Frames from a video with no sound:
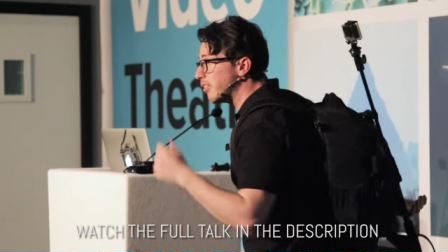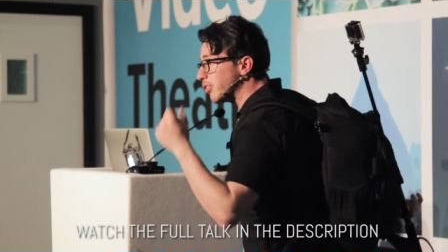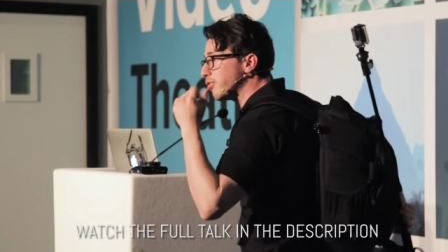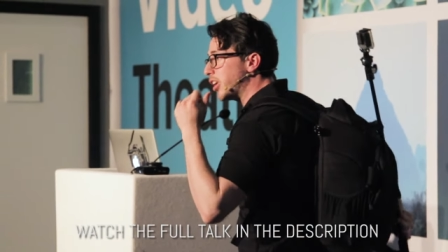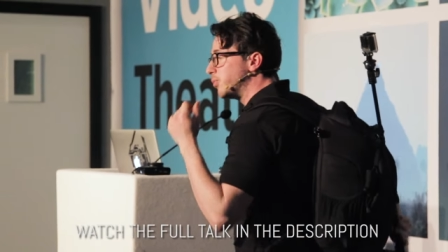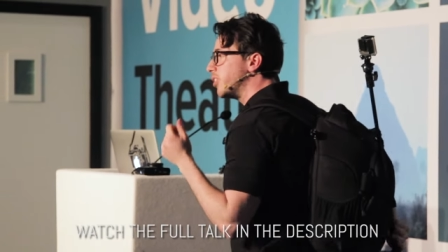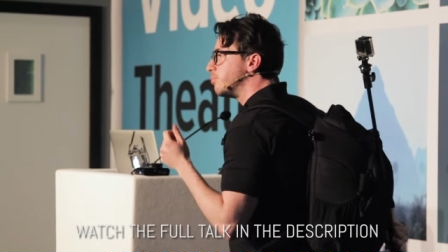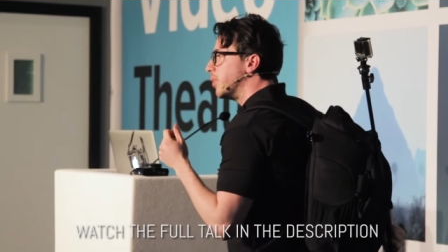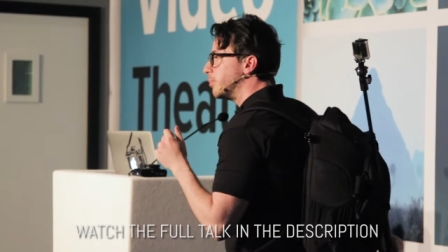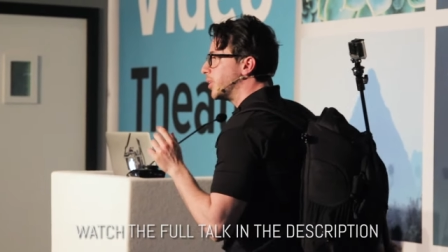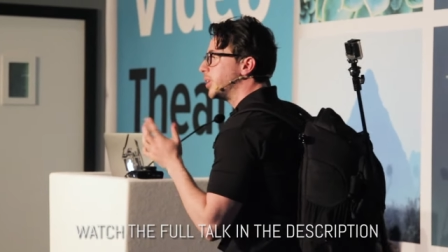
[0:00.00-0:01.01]
have a friend
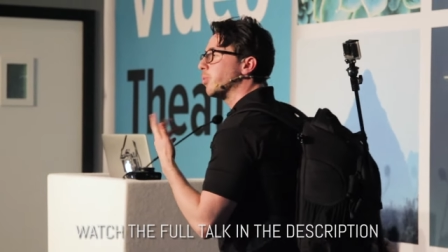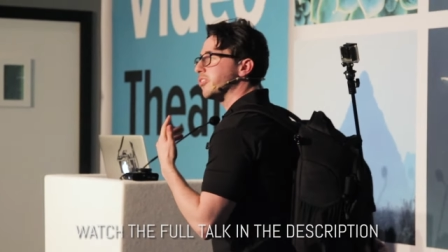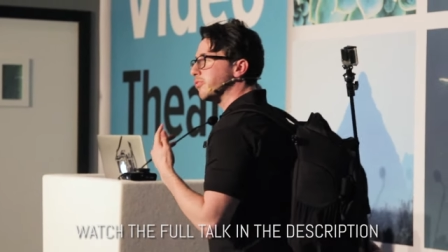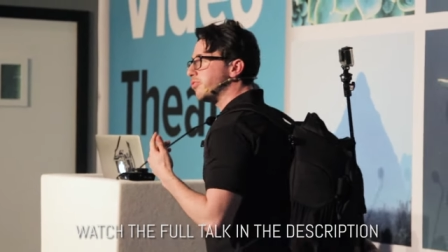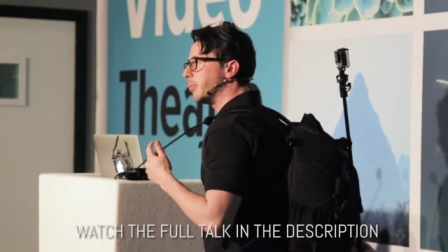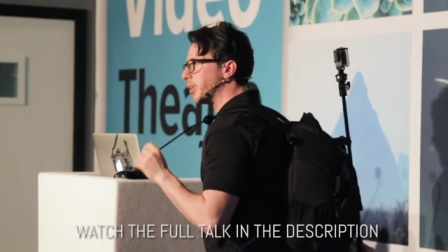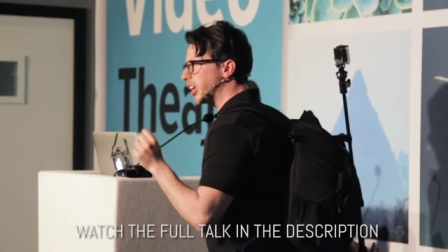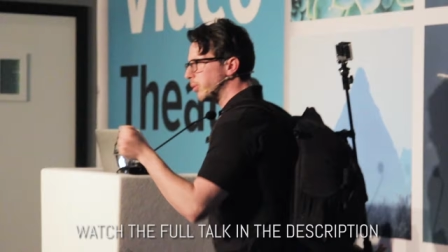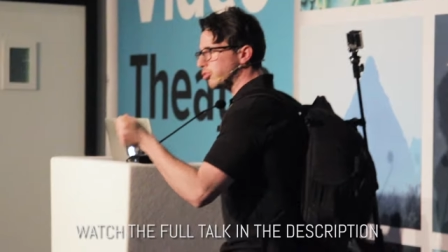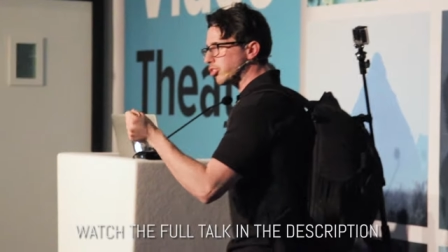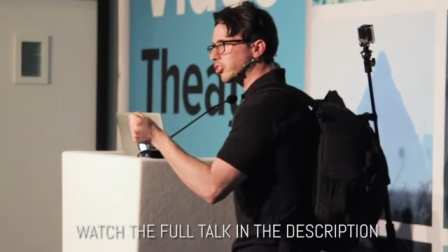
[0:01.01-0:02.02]
with me, but he wasn't filming,
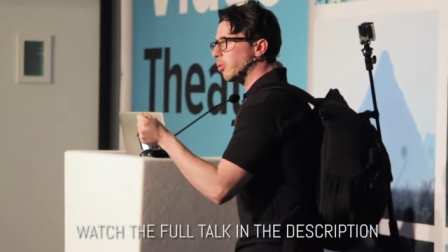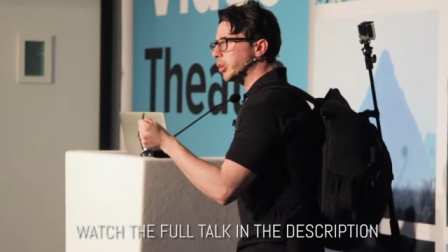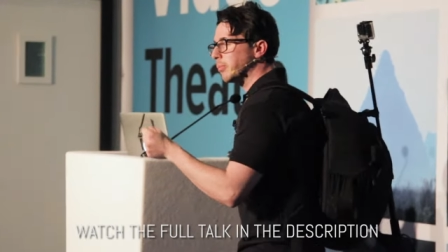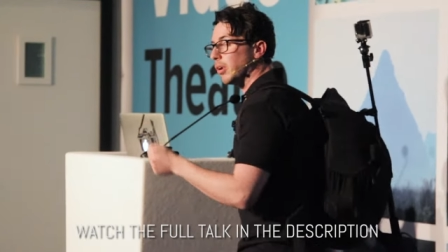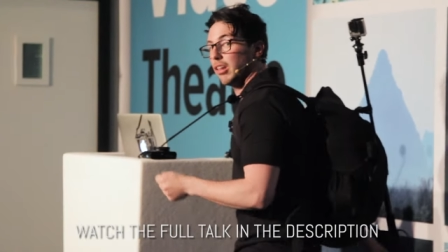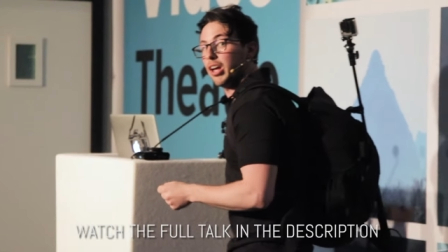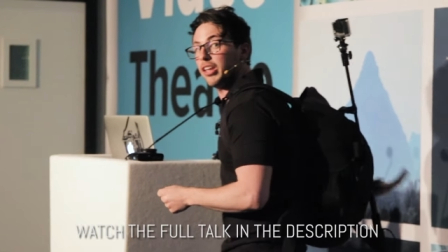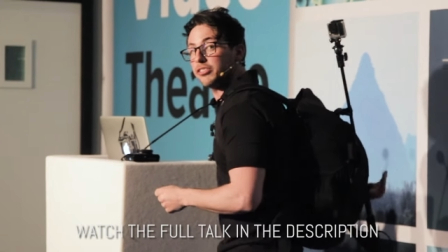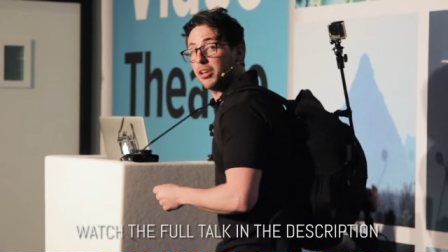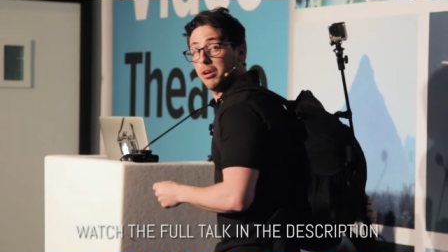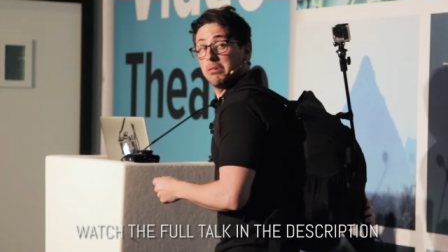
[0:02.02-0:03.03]
he was just holding my
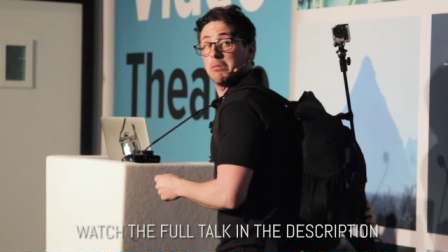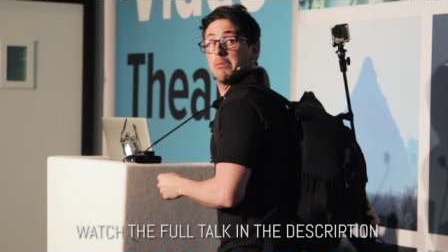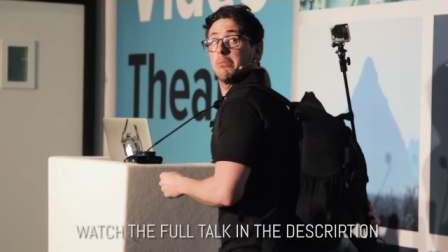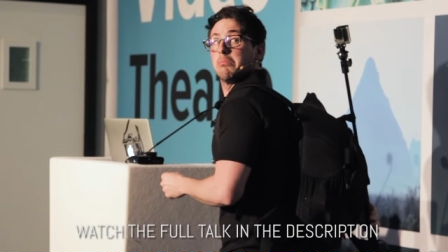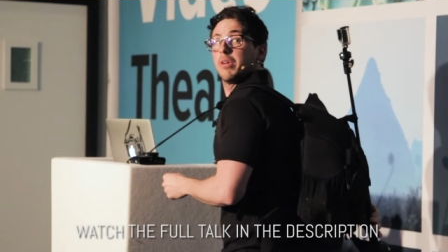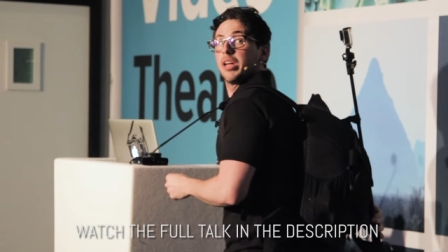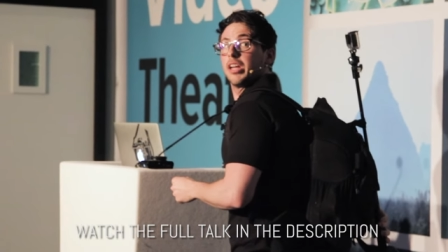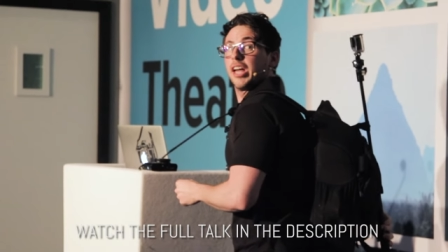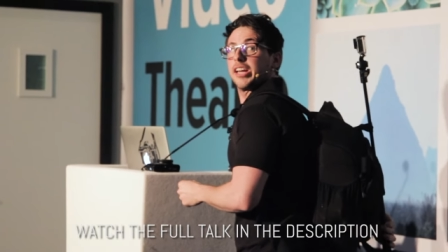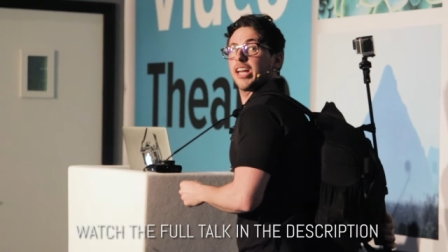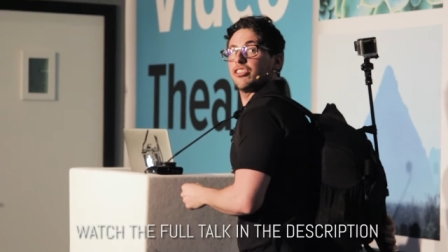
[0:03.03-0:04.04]
light. So
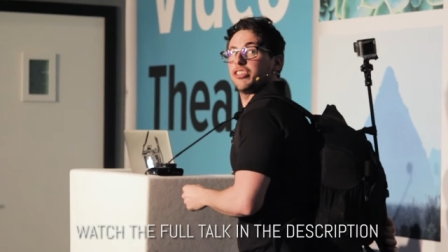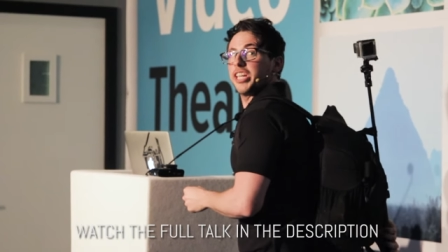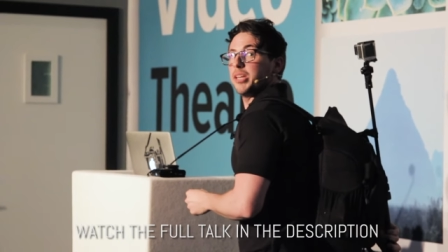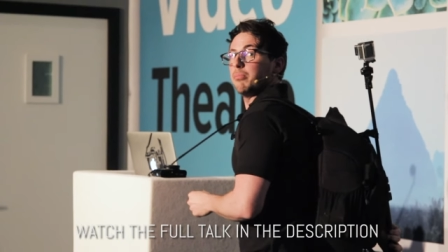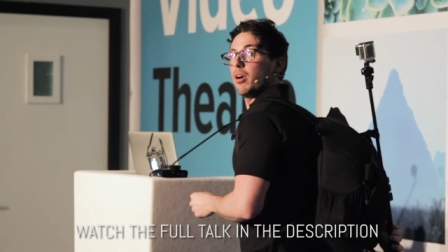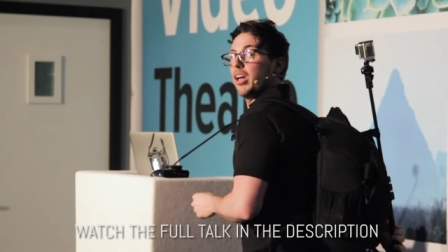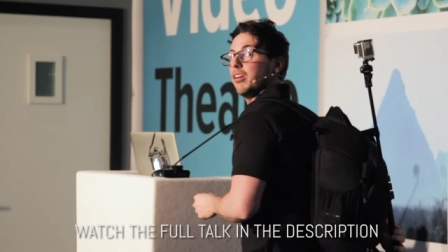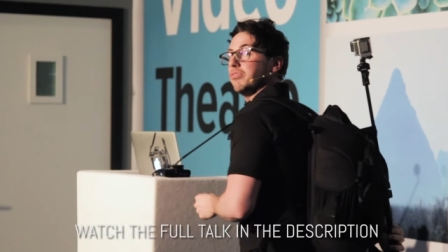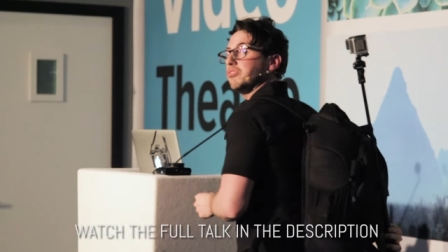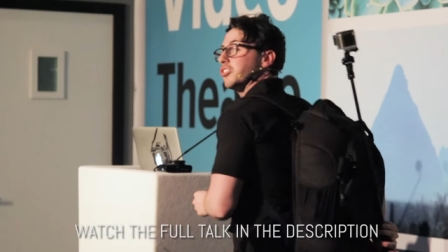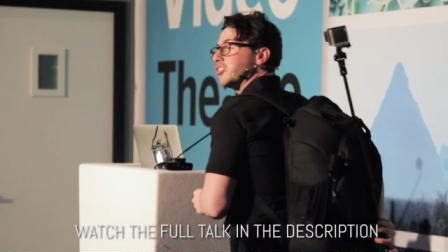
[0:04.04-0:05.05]
occasionally he might
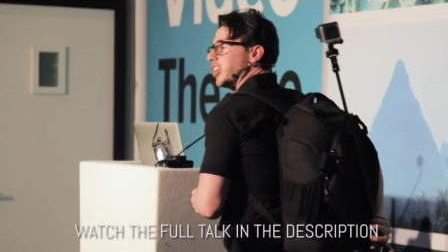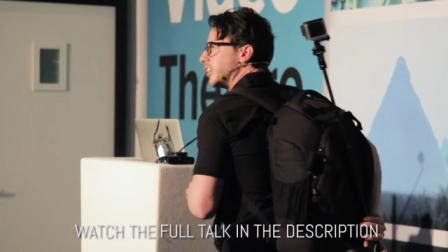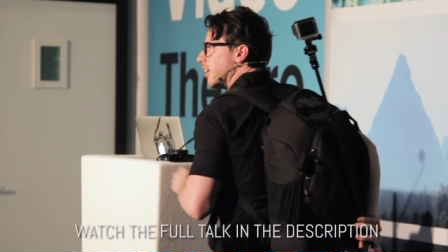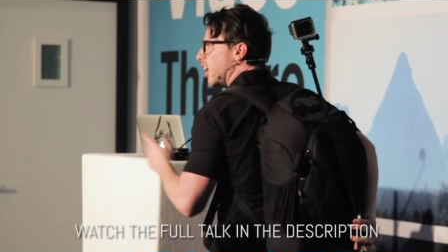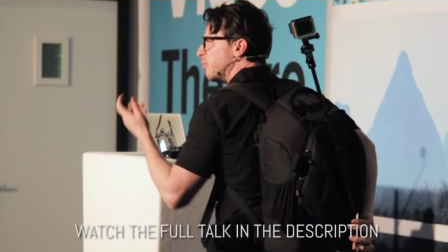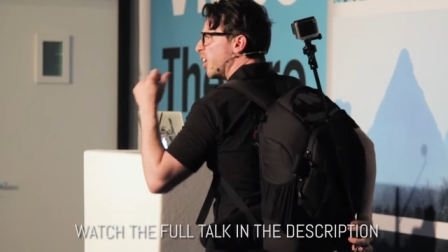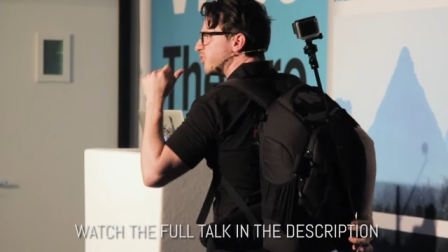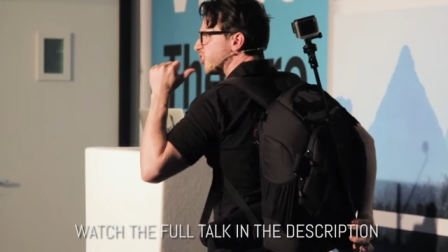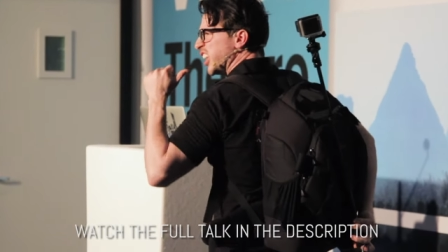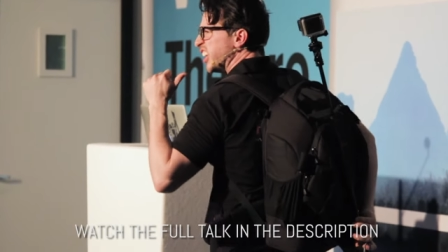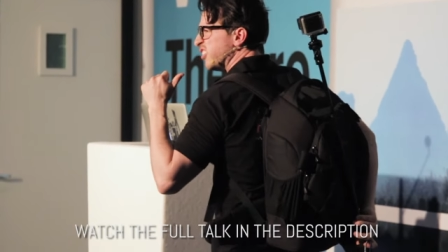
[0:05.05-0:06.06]
have just seen, I might
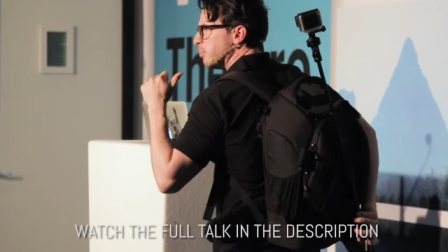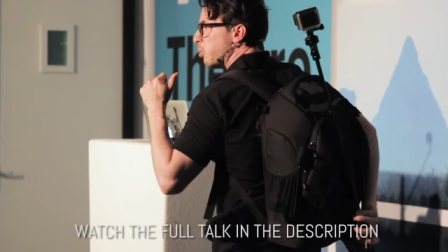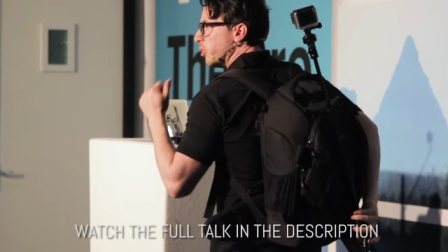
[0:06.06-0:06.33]
have just said, is it